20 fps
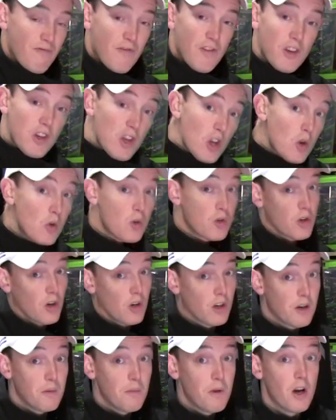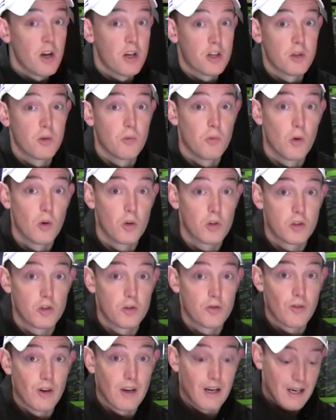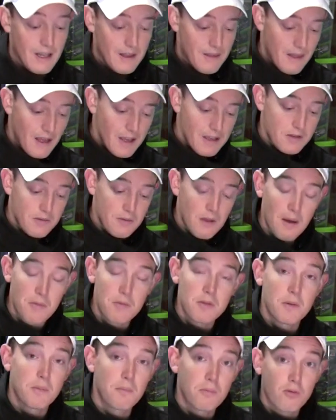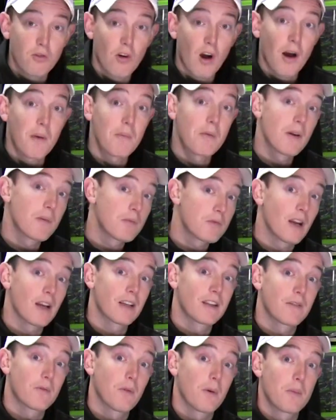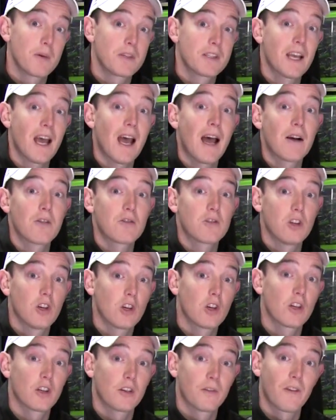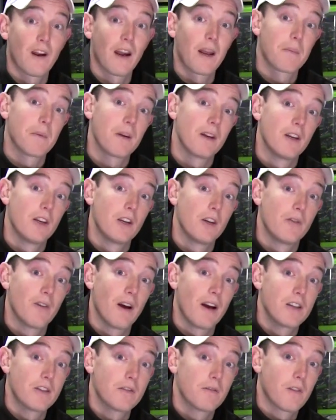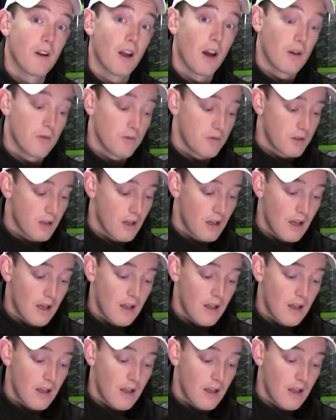use on commercial waters really. That was the primary objective when we set out to look at developing a new range of floats.